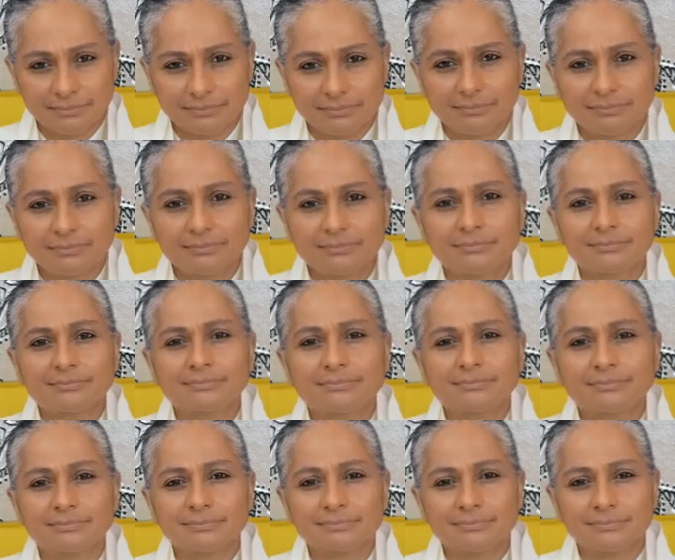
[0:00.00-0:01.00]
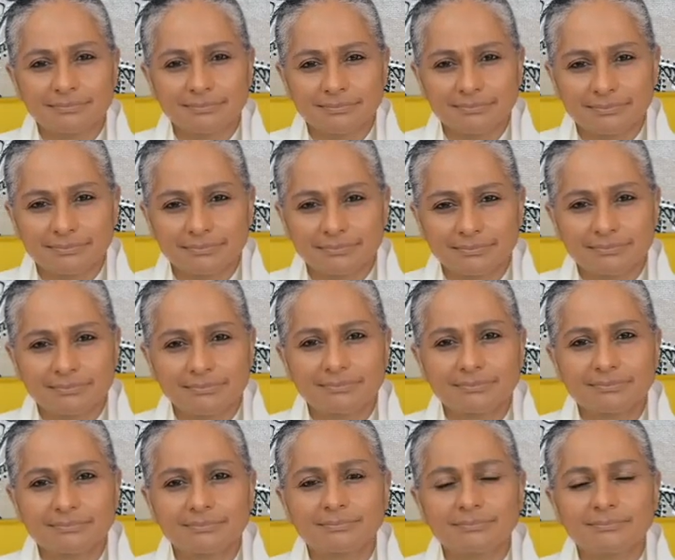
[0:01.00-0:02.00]

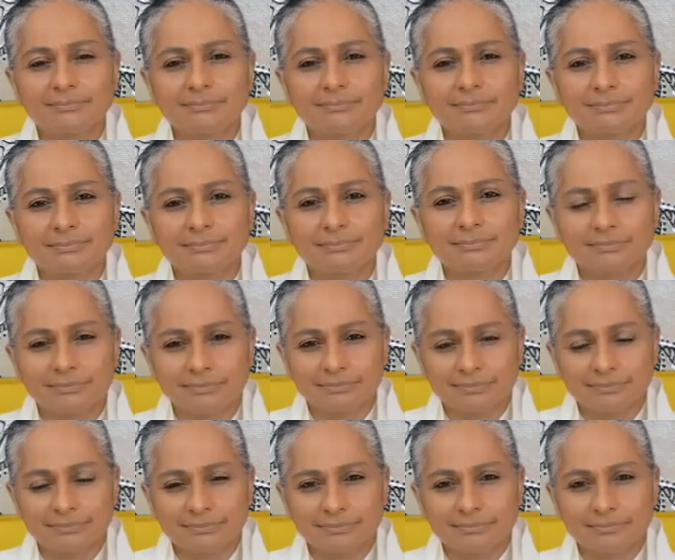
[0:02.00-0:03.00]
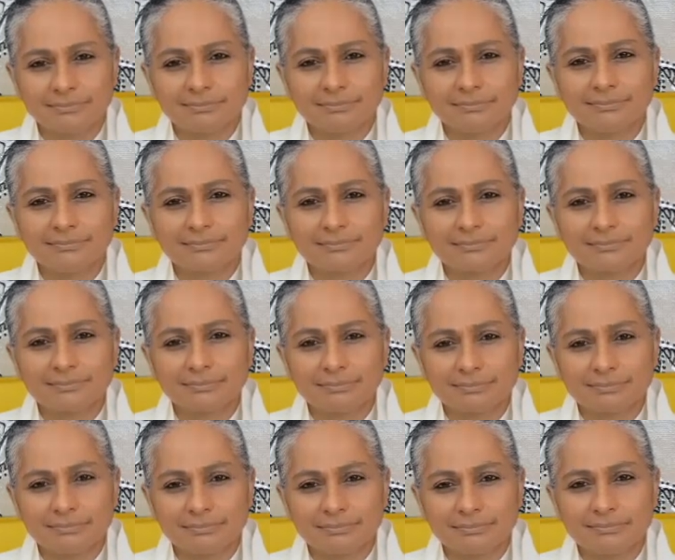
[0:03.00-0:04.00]

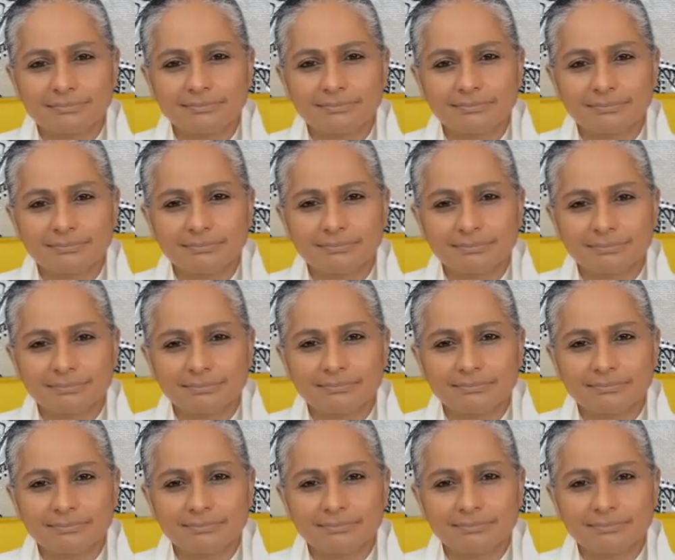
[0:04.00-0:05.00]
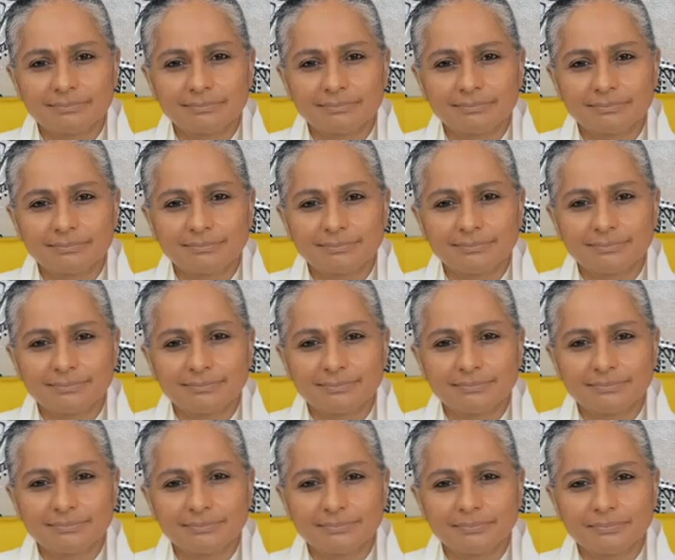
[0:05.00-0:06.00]

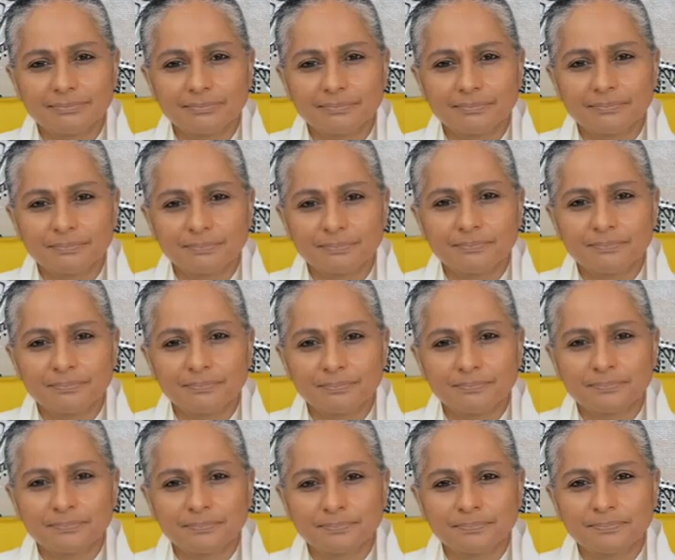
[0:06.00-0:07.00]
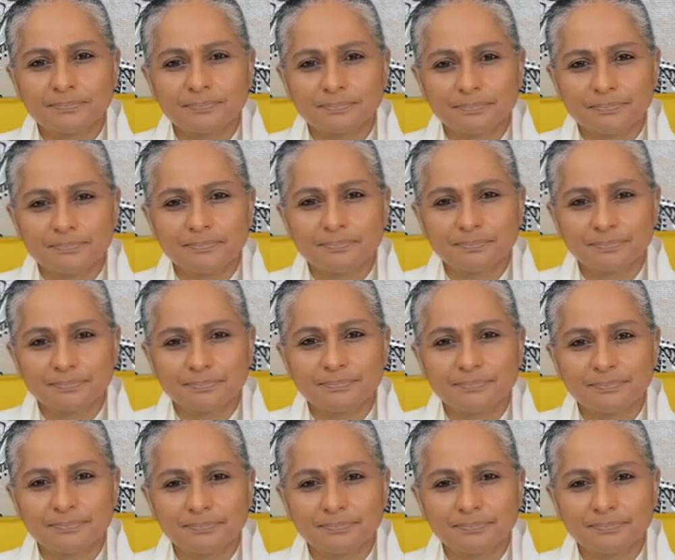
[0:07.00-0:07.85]
(silent)